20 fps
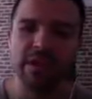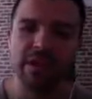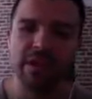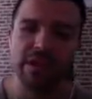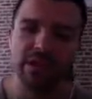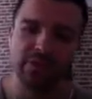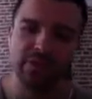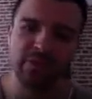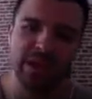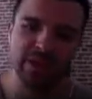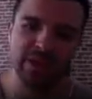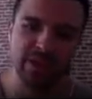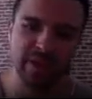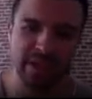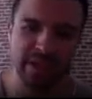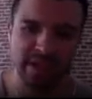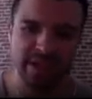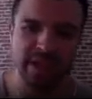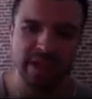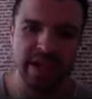to
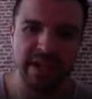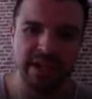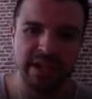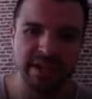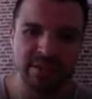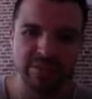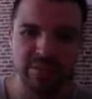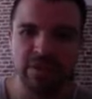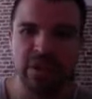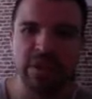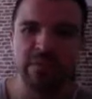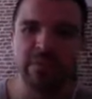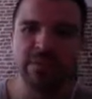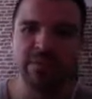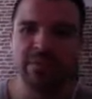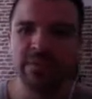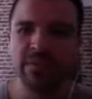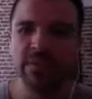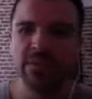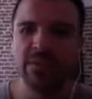actually connect the
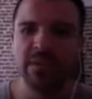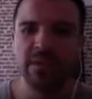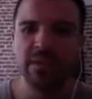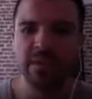problems